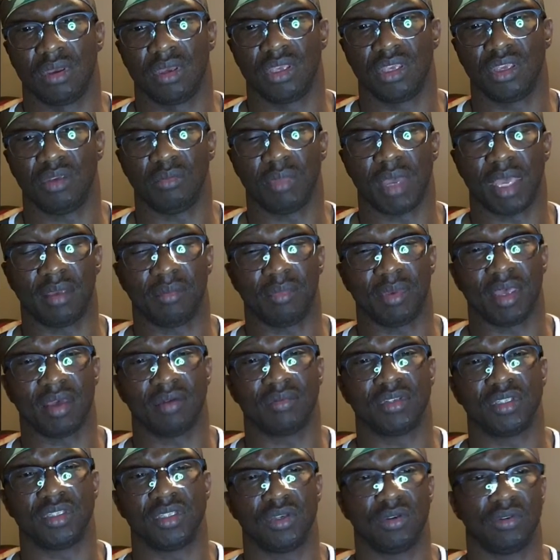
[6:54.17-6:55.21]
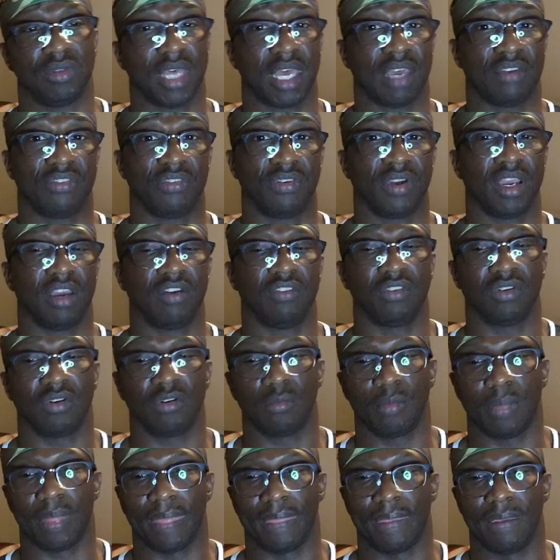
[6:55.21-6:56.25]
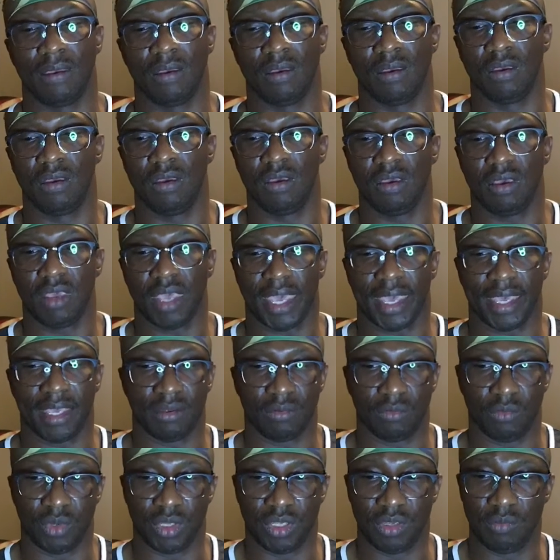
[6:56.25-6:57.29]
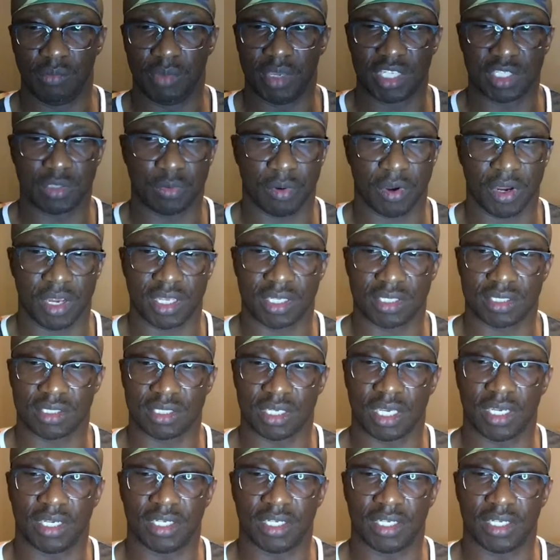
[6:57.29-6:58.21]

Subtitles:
you may be able to do that forever. And when you bench press,